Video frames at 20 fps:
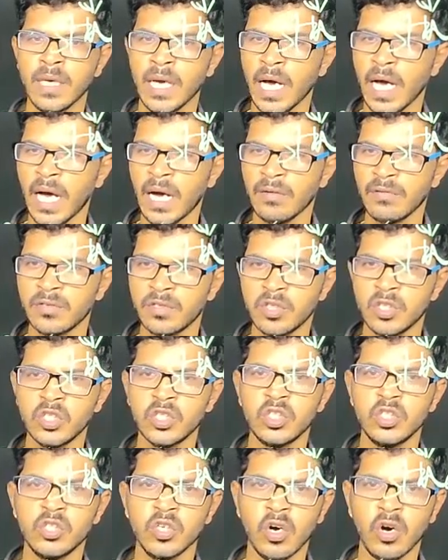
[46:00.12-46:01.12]
have
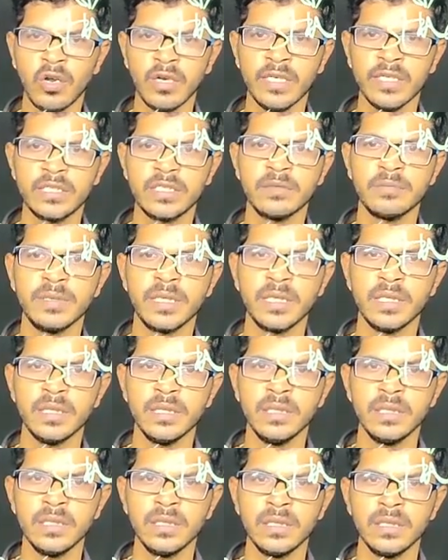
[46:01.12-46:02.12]
good
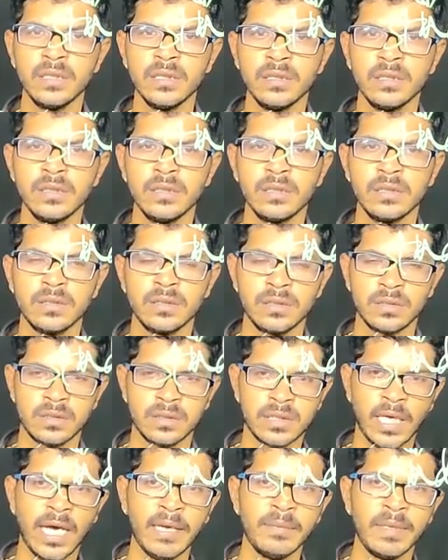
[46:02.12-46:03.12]
knowledgeable
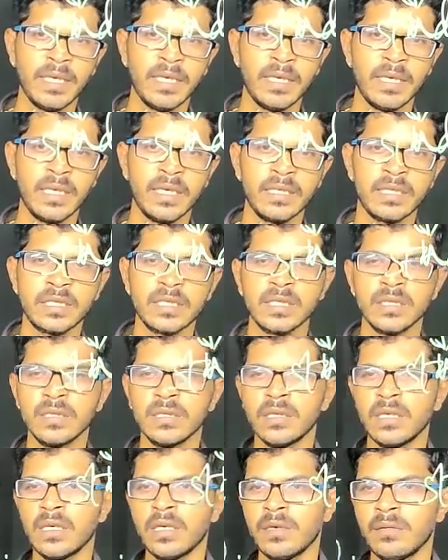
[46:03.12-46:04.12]
time ahead.
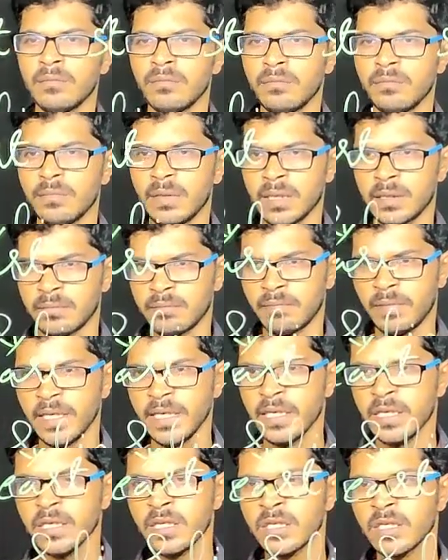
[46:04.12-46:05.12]
But
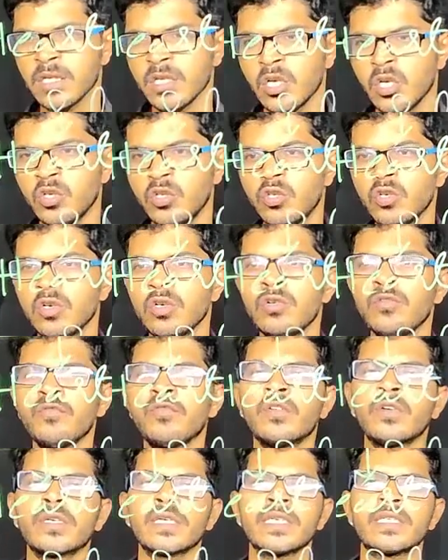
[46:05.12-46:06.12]
please don't
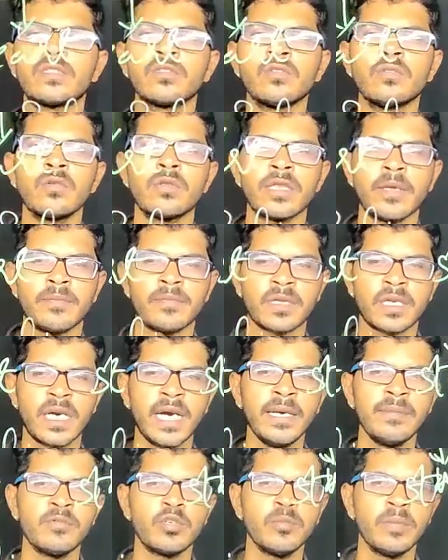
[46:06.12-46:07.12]
forget to
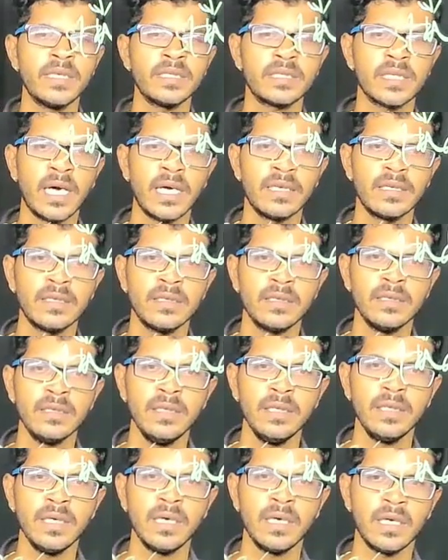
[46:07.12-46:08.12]
subscribe to my channel,
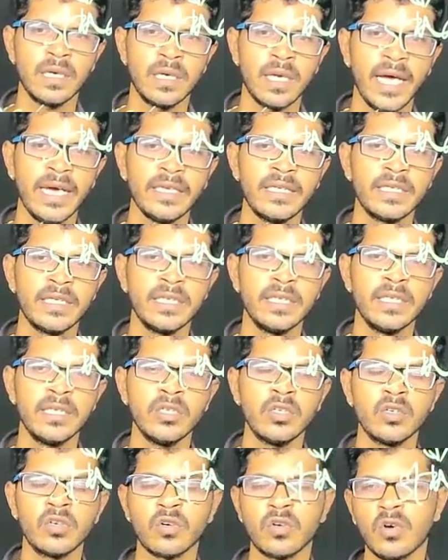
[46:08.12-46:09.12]
like it,
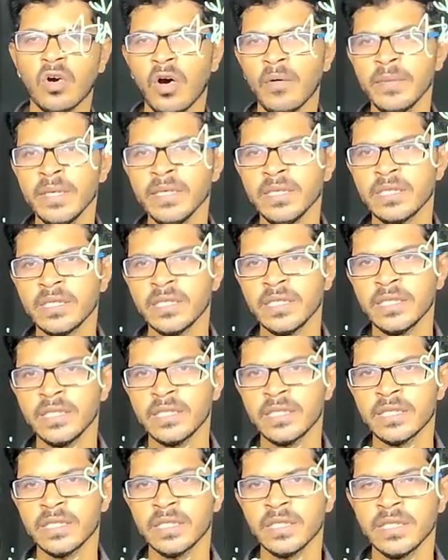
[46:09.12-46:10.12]
comment
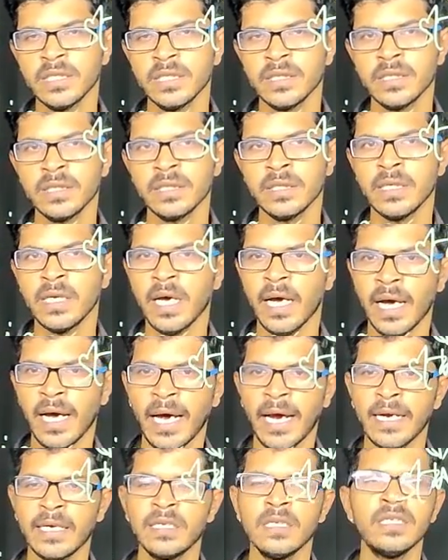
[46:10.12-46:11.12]
it,
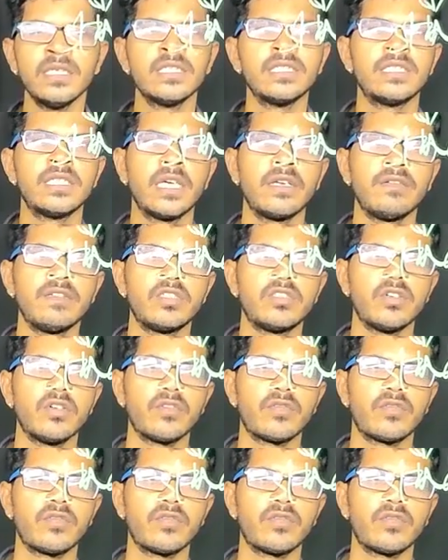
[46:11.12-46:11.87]
and share with your